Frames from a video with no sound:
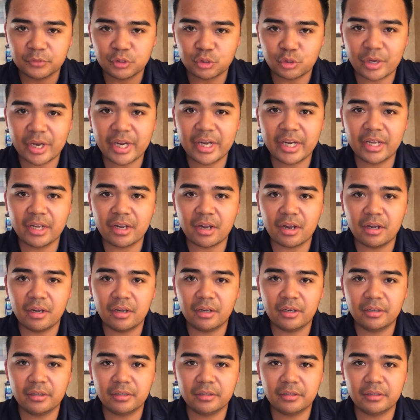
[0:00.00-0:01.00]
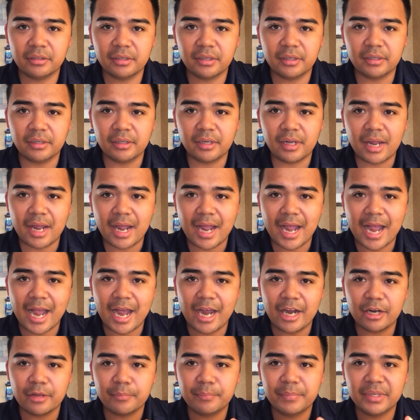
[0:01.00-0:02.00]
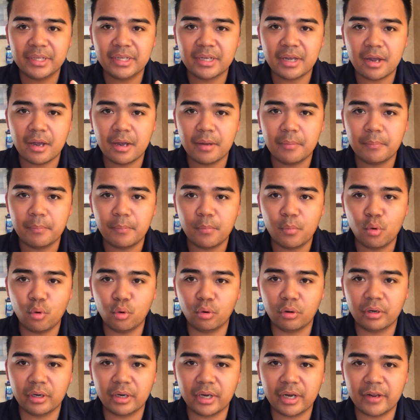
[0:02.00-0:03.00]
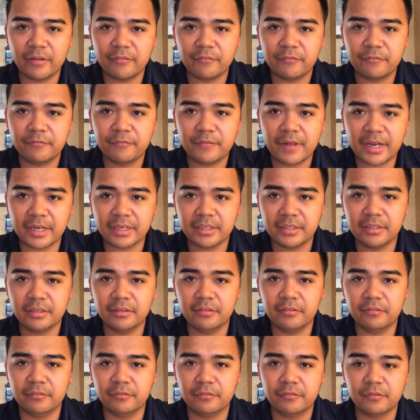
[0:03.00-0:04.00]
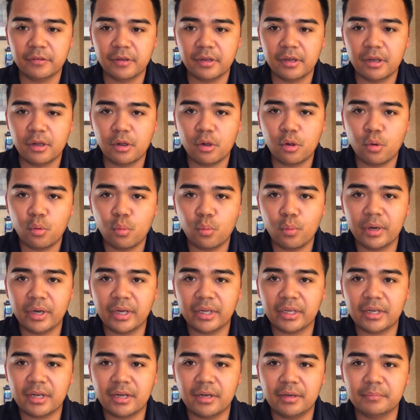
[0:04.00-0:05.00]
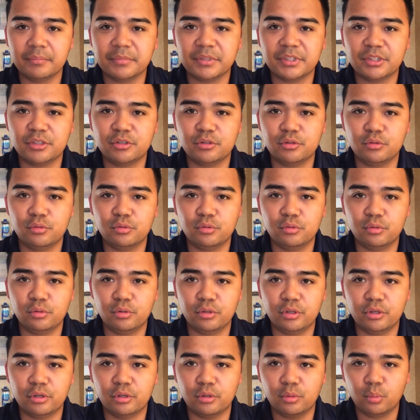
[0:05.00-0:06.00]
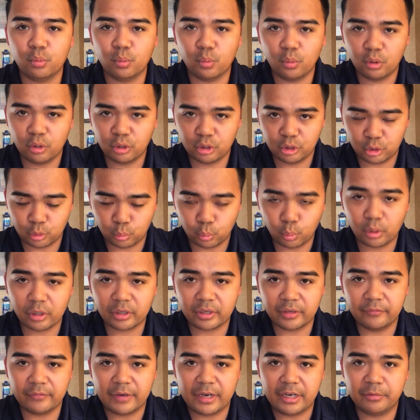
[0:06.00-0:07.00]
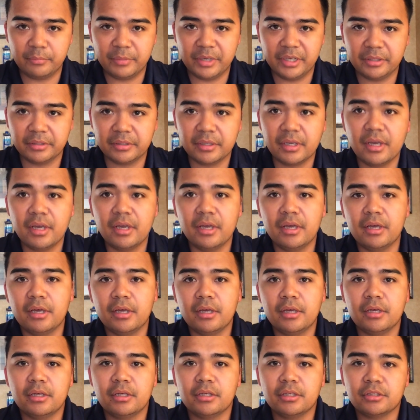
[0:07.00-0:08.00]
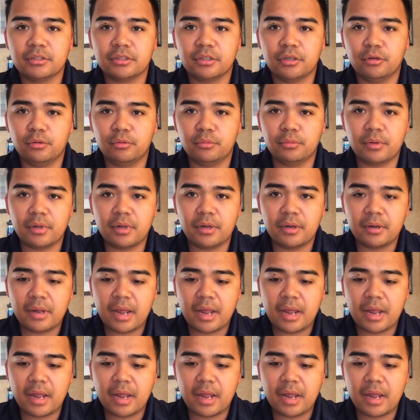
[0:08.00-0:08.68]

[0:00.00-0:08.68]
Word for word: training on how to become more effective when it comes to your your work environment. So